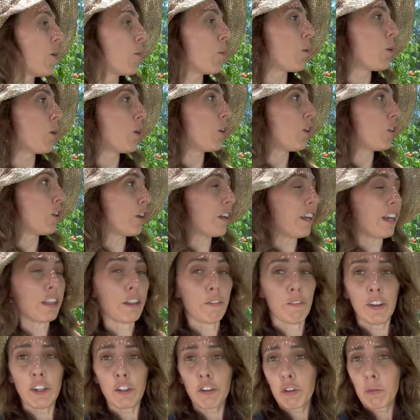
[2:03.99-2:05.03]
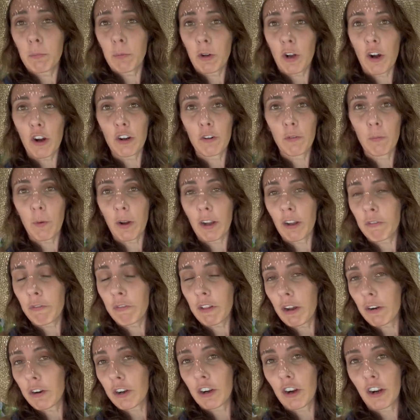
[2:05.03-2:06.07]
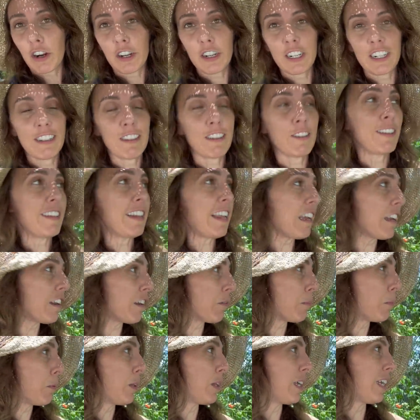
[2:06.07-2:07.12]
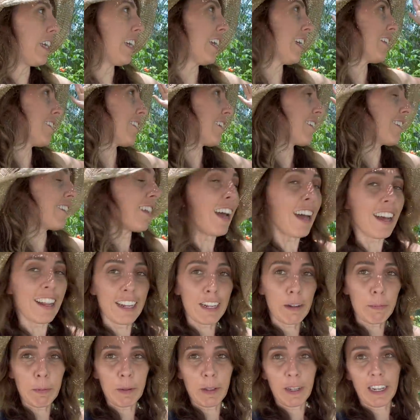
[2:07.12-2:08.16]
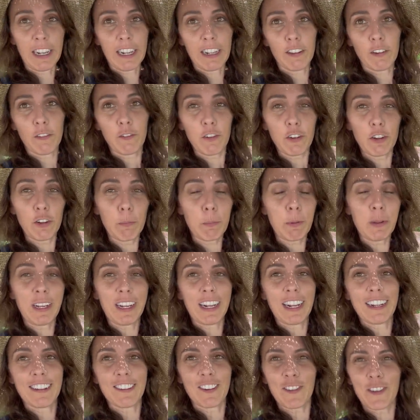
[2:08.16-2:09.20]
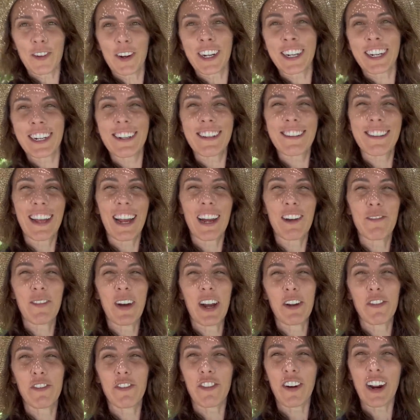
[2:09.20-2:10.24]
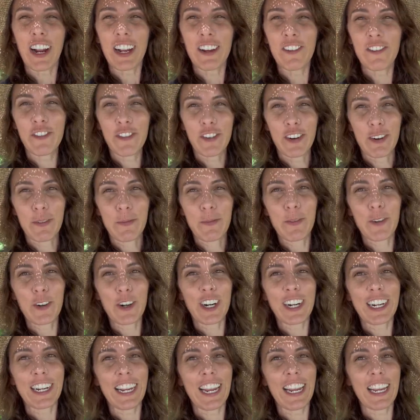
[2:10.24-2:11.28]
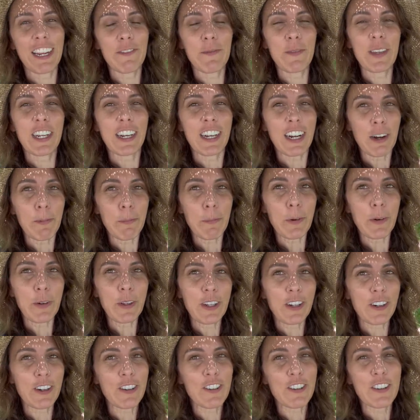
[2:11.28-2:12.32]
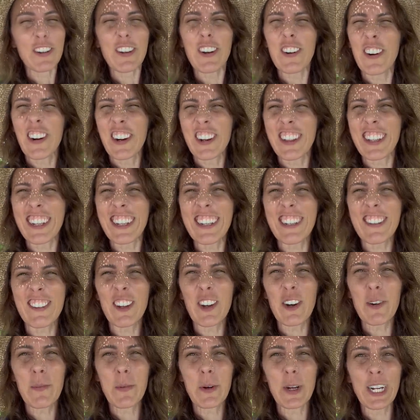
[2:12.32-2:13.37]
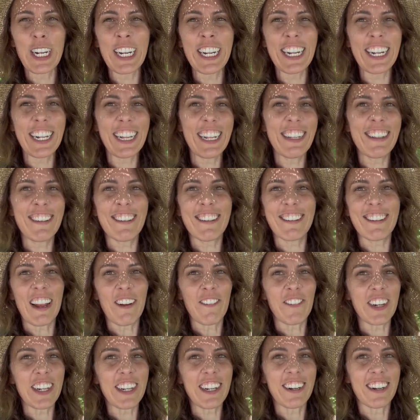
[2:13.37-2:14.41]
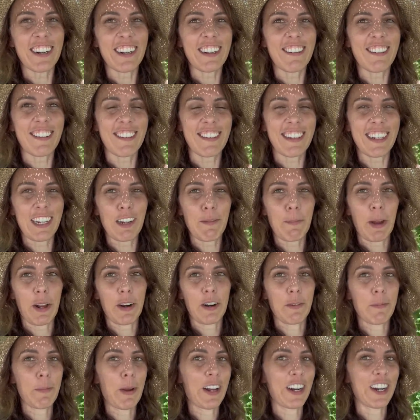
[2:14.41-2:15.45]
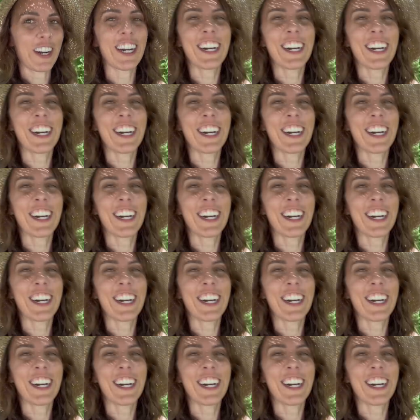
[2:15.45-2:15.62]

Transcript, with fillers: we'll look at the vegetable garden, wildflower gardens, native plants, exotic plants, food plants, orchids that my friend from work gave me a couple years ago. Aren't they so pretty? It's just every year, it's just getting better and better.